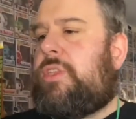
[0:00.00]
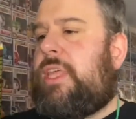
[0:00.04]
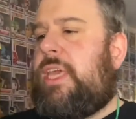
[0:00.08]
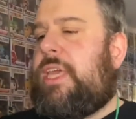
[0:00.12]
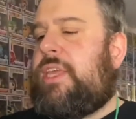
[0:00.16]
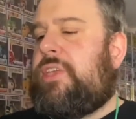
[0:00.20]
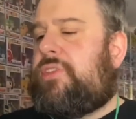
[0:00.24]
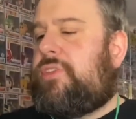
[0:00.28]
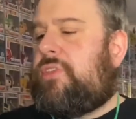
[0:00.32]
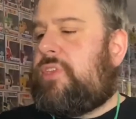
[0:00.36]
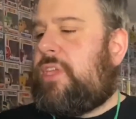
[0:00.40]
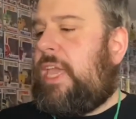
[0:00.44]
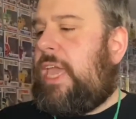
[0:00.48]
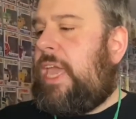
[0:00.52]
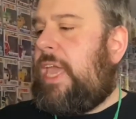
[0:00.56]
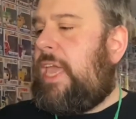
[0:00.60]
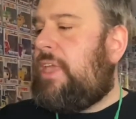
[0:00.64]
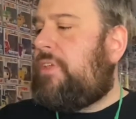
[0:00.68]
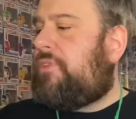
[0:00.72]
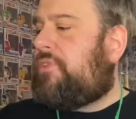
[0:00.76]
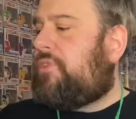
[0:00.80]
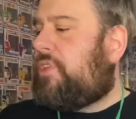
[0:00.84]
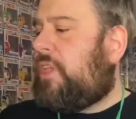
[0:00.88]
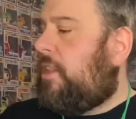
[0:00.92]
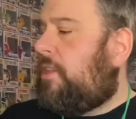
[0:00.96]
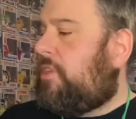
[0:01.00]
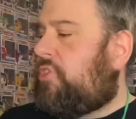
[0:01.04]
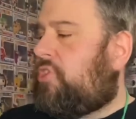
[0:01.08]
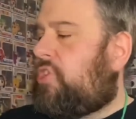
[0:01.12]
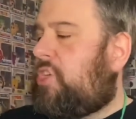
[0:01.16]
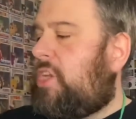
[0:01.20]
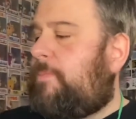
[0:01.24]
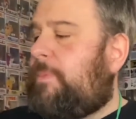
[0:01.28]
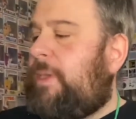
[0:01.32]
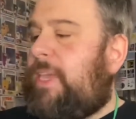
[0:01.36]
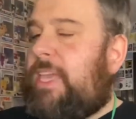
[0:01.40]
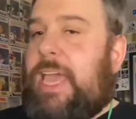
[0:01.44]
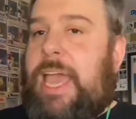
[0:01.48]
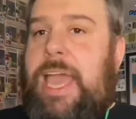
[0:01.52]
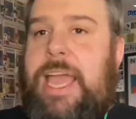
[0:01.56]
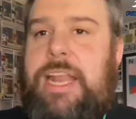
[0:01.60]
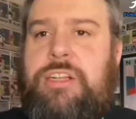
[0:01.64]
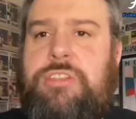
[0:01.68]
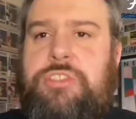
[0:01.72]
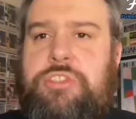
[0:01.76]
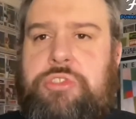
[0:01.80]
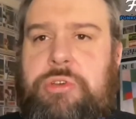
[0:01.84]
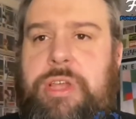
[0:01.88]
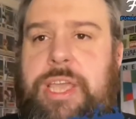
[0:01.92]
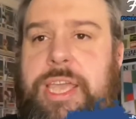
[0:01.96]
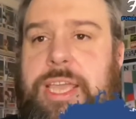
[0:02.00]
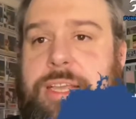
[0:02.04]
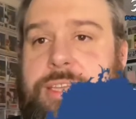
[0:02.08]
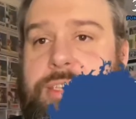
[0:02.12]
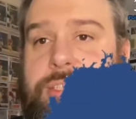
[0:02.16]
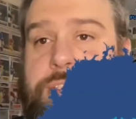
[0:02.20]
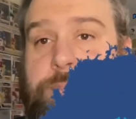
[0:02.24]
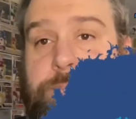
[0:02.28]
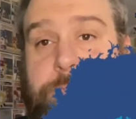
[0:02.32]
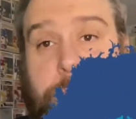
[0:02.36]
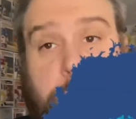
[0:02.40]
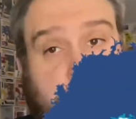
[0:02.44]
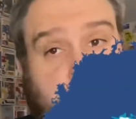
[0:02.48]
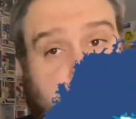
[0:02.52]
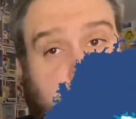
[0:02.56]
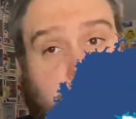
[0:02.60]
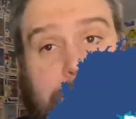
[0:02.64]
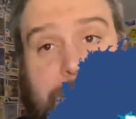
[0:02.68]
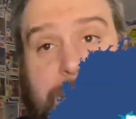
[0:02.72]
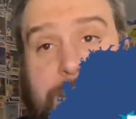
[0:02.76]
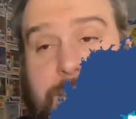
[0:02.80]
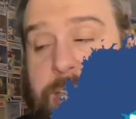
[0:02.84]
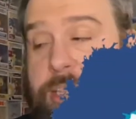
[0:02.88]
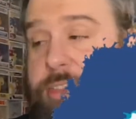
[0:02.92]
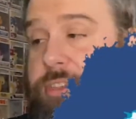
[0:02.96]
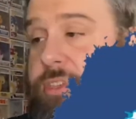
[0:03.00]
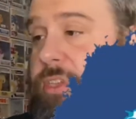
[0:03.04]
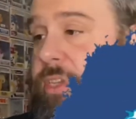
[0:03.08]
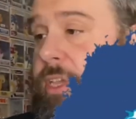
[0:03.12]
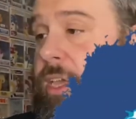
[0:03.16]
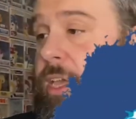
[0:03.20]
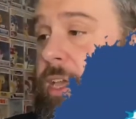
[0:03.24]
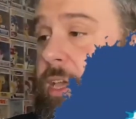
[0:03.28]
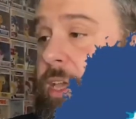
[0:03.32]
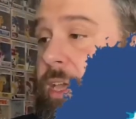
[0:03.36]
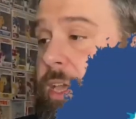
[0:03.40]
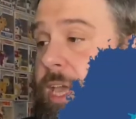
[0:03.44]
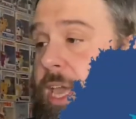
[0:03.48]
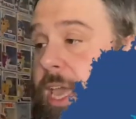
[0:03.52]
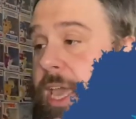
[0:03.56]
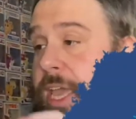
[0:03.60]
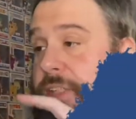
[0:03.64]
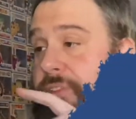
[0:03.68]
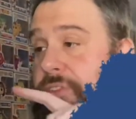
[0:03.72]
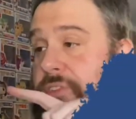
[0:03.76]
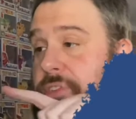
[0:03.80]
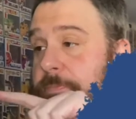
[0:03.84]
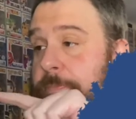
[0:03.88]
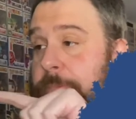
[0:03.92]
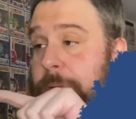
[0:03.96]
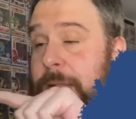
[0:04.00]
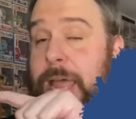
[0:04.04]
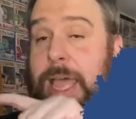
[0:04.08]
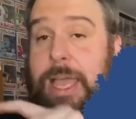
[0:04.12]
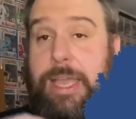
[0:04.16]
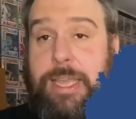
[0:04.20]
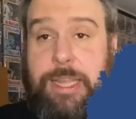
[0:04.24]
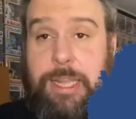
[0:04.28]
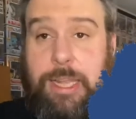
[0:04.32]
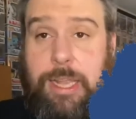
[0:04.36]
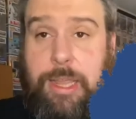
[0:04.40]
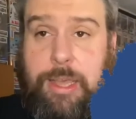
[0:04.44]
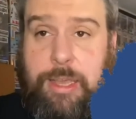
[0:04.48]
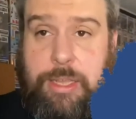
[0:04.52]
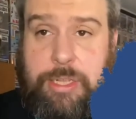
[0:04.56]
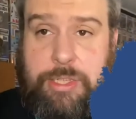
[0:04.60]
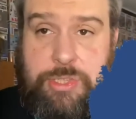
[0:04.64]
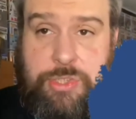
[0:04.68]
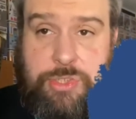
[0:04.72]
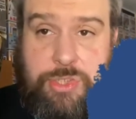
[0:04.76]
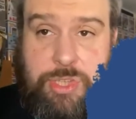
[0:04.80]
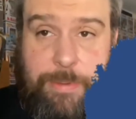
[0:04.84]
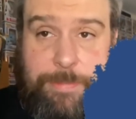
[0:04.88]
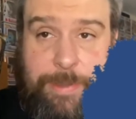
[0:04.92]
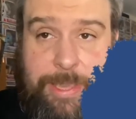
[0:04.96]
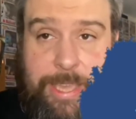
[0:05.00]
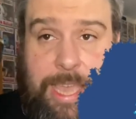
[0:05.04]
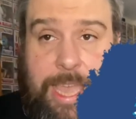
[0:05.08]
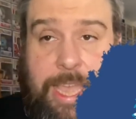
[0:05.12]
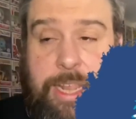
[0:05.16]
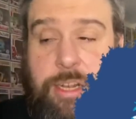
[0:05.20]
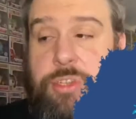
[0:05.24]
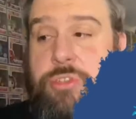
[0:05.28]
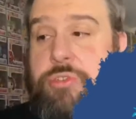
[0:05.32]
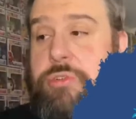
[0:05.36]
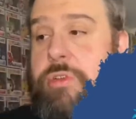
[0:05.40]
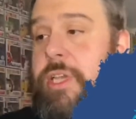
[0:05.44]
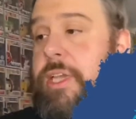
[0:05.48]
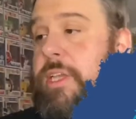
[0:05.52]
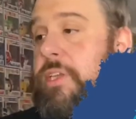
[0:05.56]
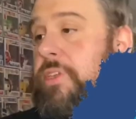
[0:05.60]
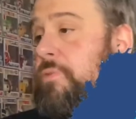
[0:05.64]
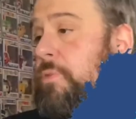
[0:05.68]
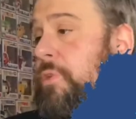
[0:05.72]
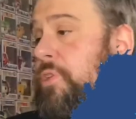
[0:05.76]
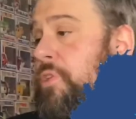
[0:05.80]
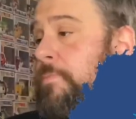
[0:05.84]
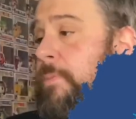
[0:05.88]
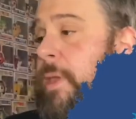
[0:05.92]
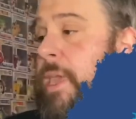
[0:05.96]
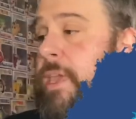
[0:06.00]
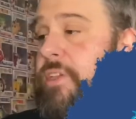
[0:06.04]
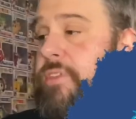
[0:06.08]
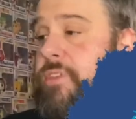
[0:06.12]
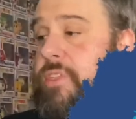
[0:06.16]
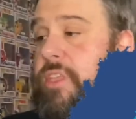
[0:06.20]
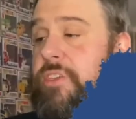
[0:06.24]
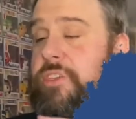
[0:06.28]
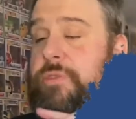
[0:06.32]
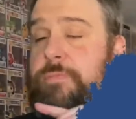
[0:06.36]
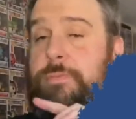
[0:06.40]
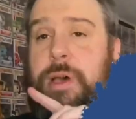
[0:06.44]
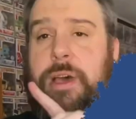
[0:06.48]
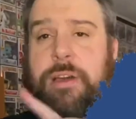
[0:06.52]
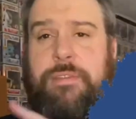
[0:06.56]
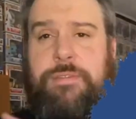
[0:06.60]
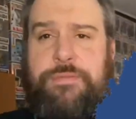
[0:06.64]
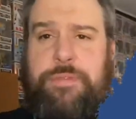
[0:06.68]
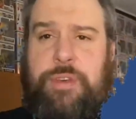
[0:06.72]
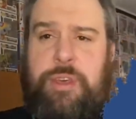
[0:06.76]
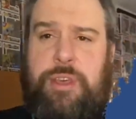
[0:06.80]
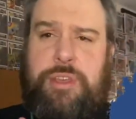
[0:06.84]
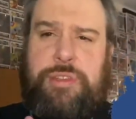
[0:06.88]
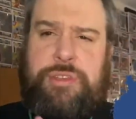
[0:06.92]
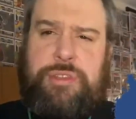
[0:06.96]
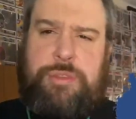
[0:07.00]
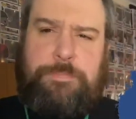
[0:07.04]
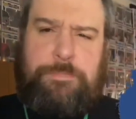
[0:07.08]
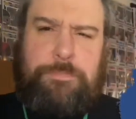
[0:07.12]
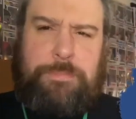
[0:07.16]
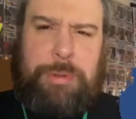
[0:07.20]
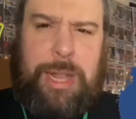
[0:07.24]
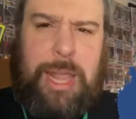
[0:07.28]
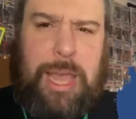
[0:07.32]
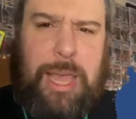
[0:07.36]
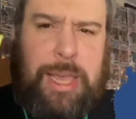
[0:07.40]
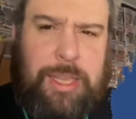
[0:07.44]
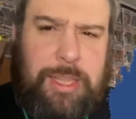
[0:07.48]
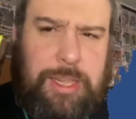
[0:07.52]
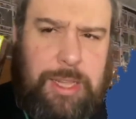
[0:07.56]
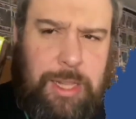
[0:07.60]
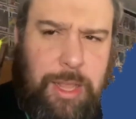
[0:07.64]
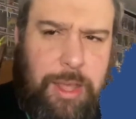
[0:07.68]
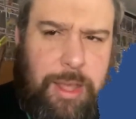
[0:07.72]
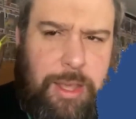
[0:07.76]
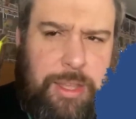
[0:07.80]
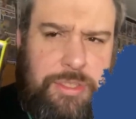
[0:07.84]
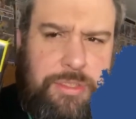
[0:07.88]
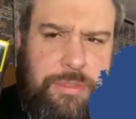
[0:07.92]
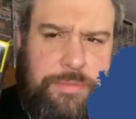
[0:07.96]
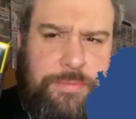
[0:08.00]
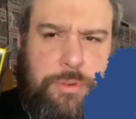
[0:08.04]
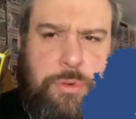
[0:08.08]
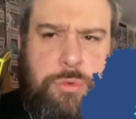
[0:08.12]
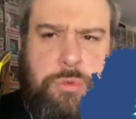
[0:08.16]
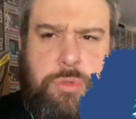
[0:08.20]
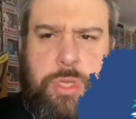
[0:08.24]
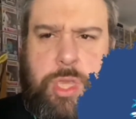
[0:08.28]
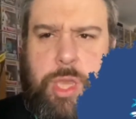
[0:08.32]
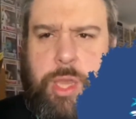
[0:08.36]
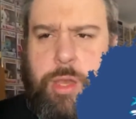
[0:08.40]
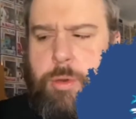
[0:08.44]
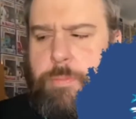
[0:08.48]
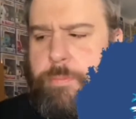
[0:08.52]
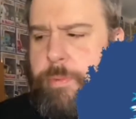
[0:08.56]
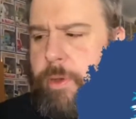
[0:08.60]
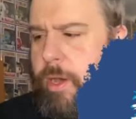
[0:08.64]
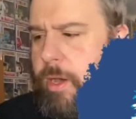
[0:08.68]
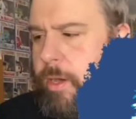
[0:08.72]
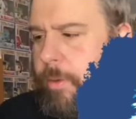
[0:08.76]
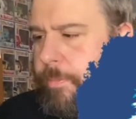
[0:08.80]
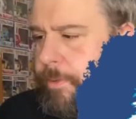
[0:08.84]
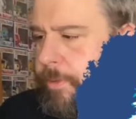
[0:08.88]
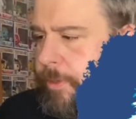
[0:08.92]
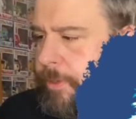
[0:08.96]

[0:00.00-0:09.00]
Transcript: This is Jimi Hendrix, but wait, it's Blacklight Jimi Hendrix, which makes this my first Blacklight Funko Pop.